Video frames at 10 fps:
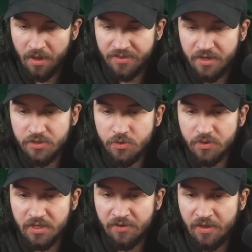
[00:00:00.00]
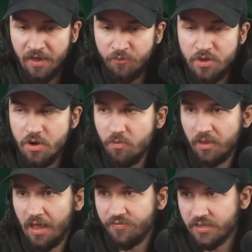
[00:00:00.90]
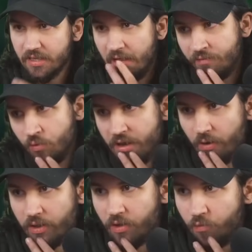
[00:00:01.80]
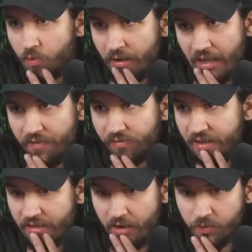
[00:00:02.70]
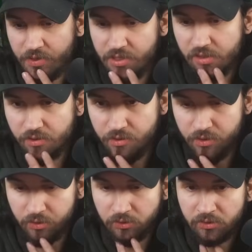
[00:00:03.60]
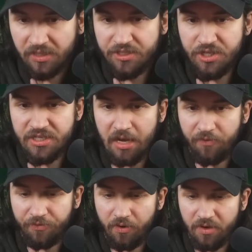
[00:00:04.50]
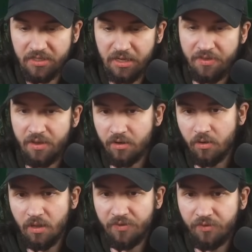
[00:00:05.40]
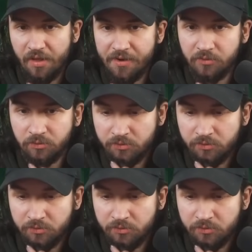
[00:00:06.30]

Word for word: I think it's too... If we go left... If we go... If we went left lane there, do we just lose? Let's just set up first and then go left lane.